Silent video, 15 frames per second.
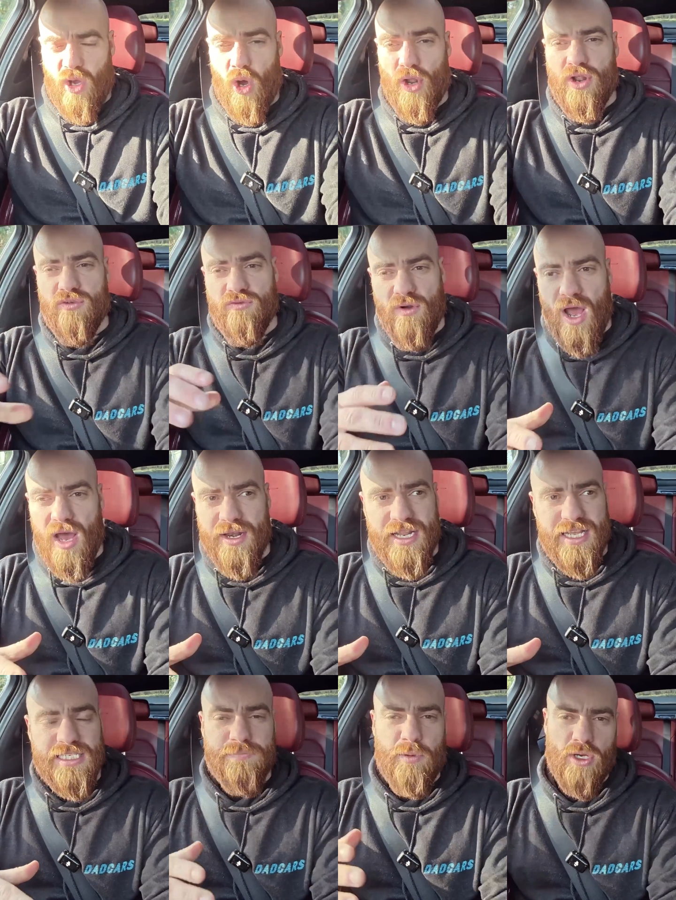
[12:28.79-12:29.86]
On a run,
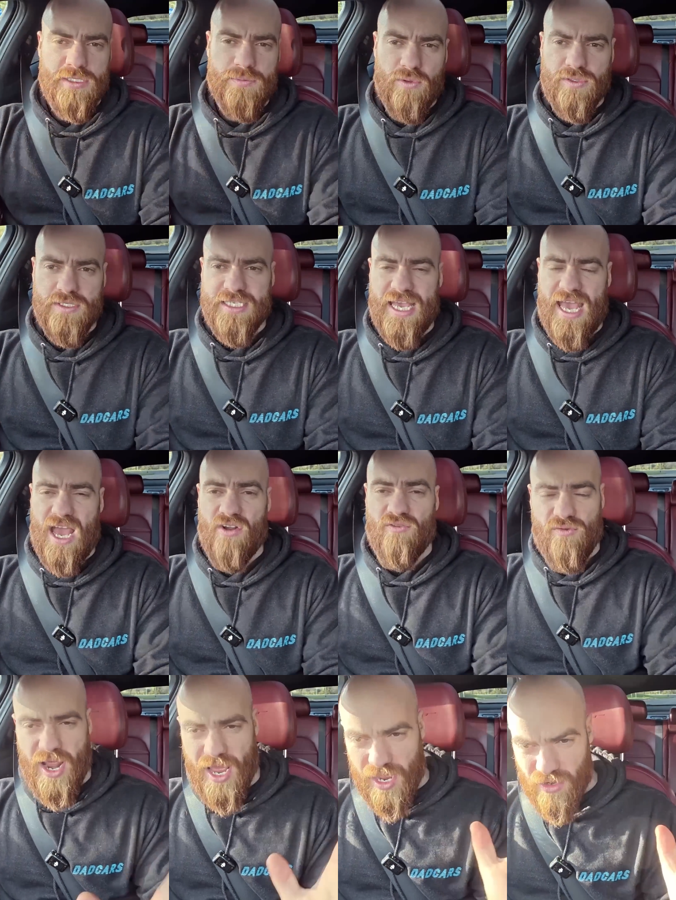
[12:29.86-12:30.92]
it's possible to get
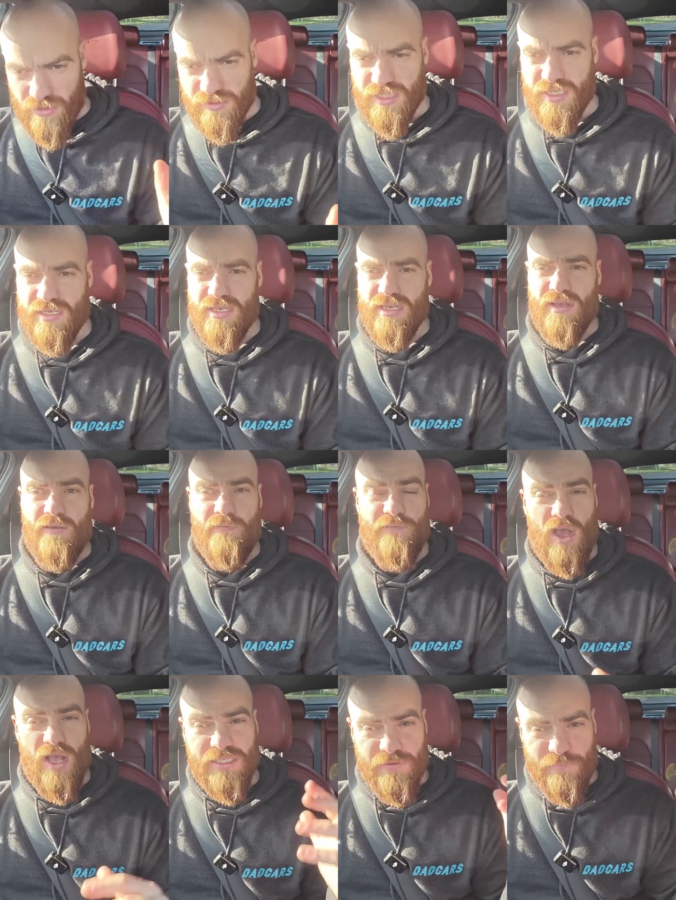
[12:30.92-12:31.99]
around
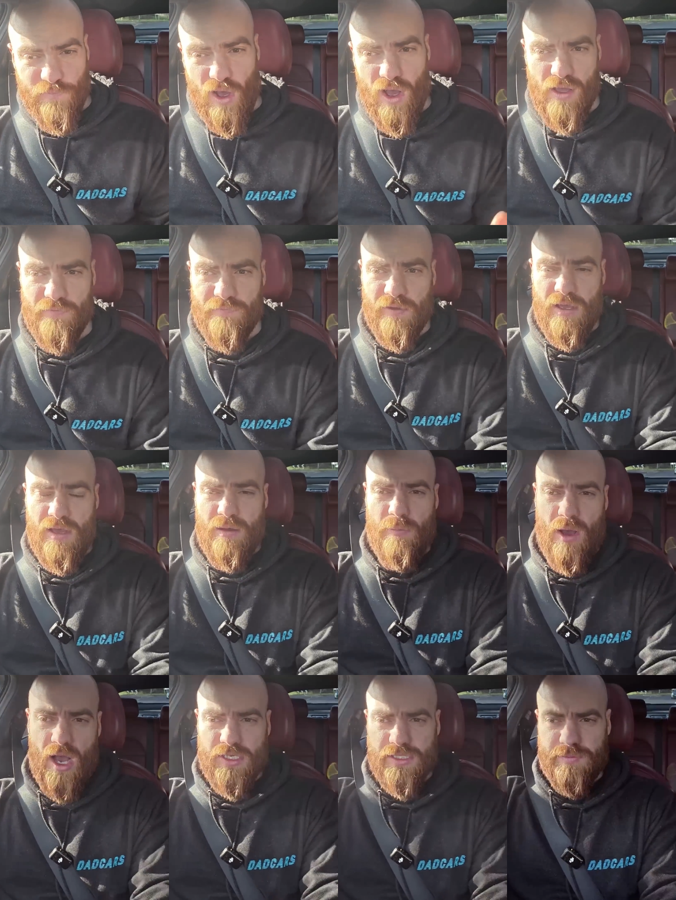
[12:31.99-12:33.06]
35
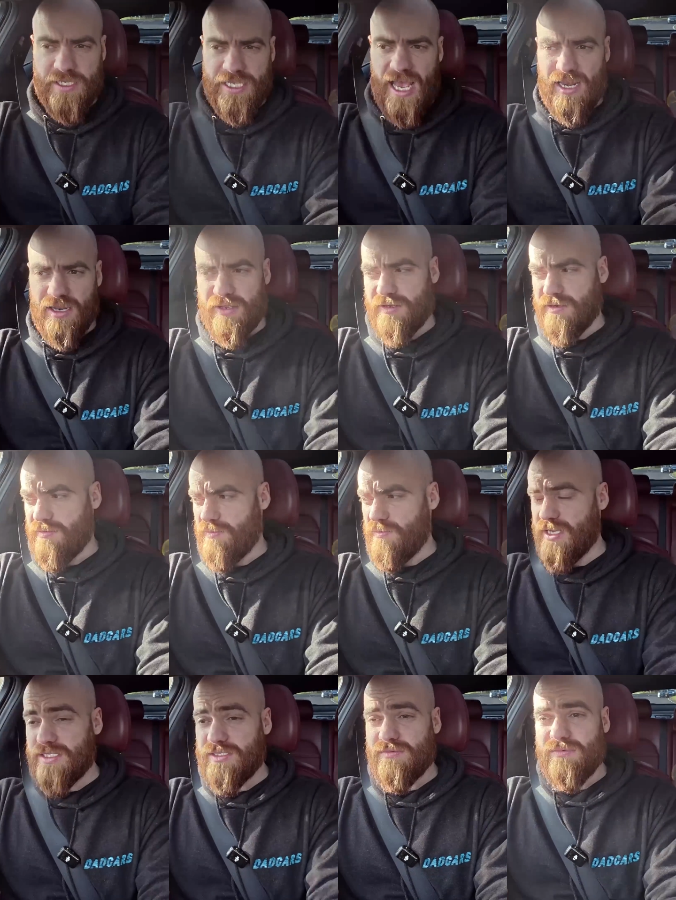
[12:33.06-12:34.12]
miles per gallon,
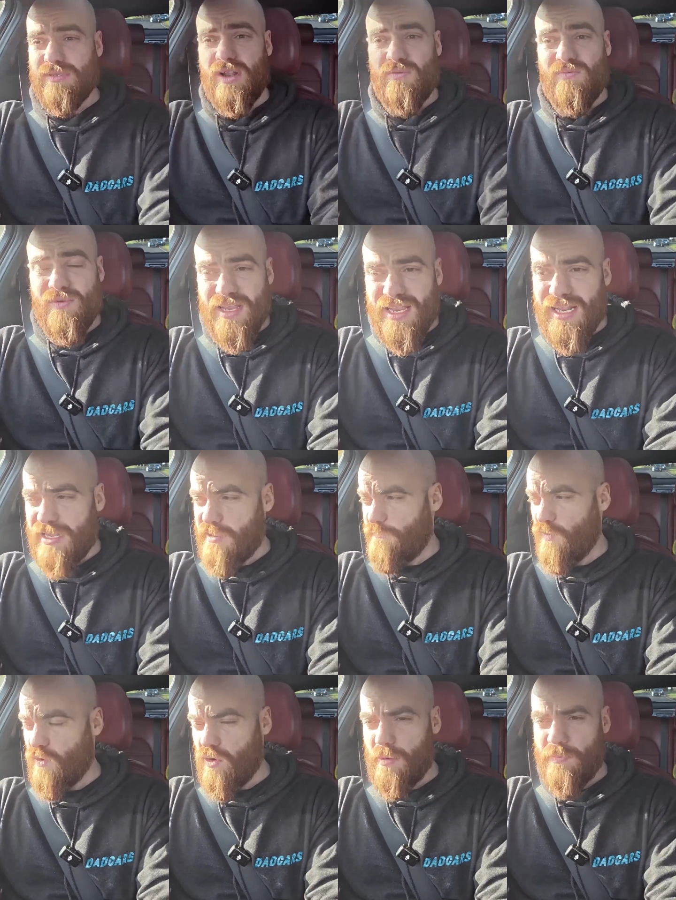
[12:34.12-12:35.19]
which, really
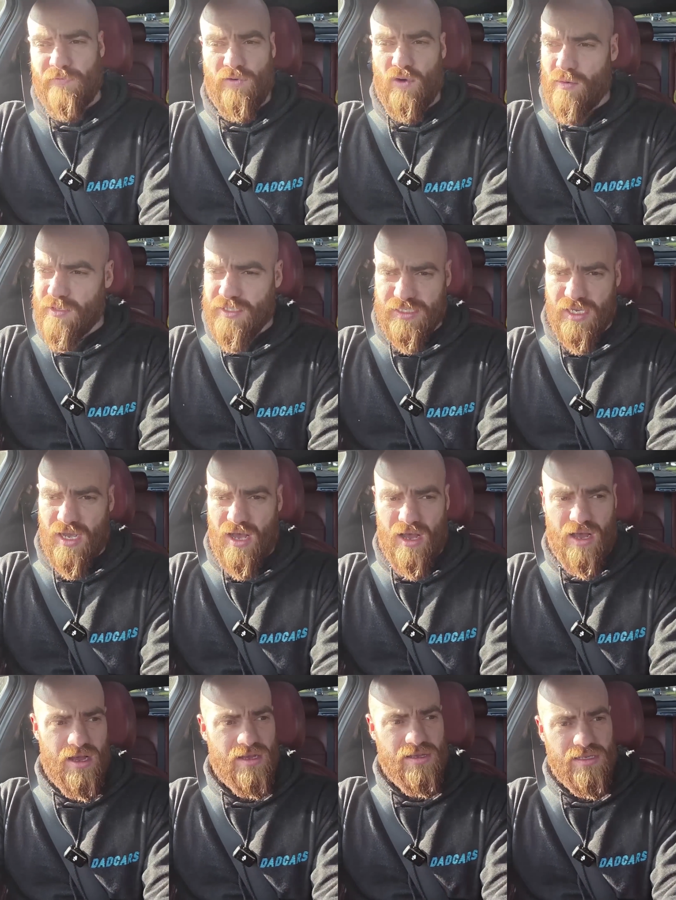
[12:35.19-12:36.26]
for a performance
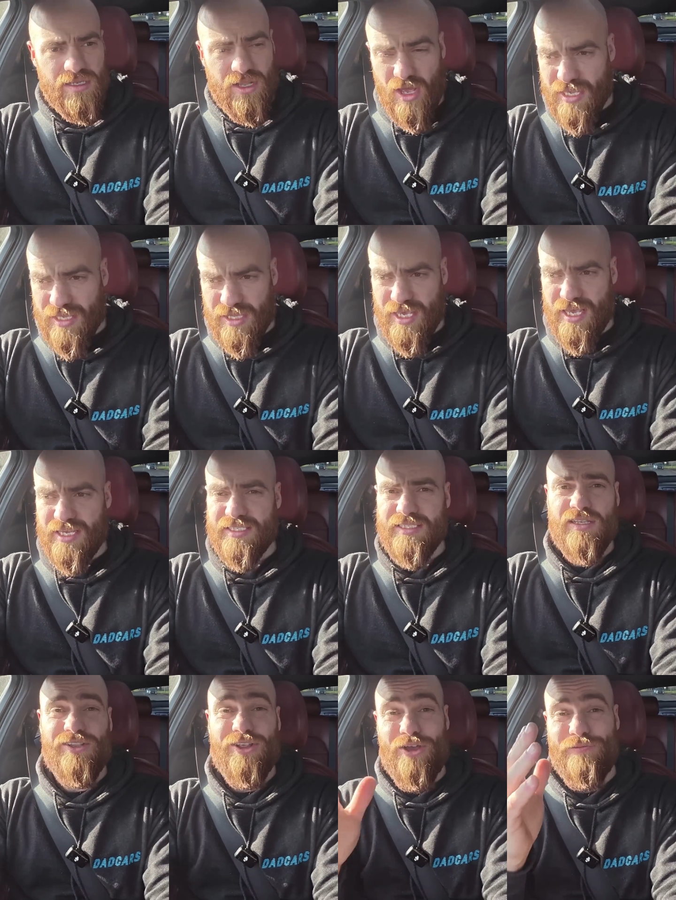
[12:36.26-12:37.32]
car like
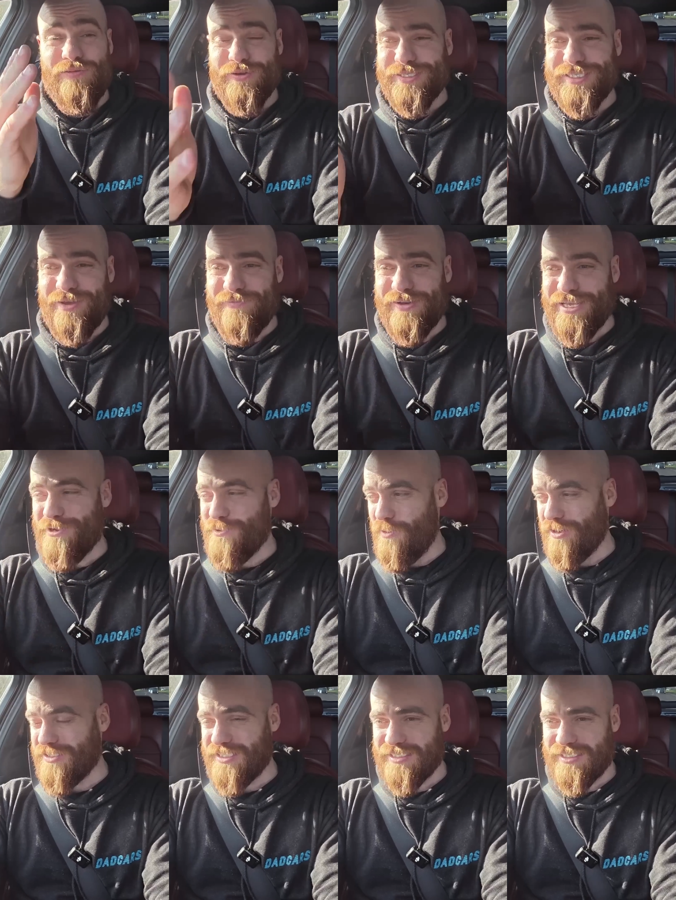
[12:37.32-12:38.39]
this, look, if you're somebody who
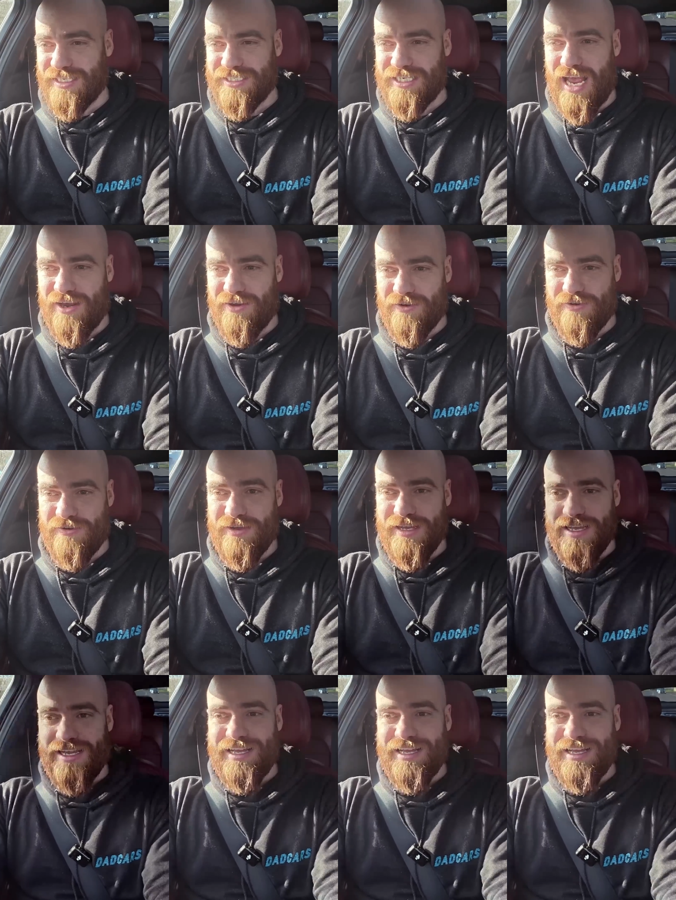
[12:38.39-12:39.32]
watches the channel,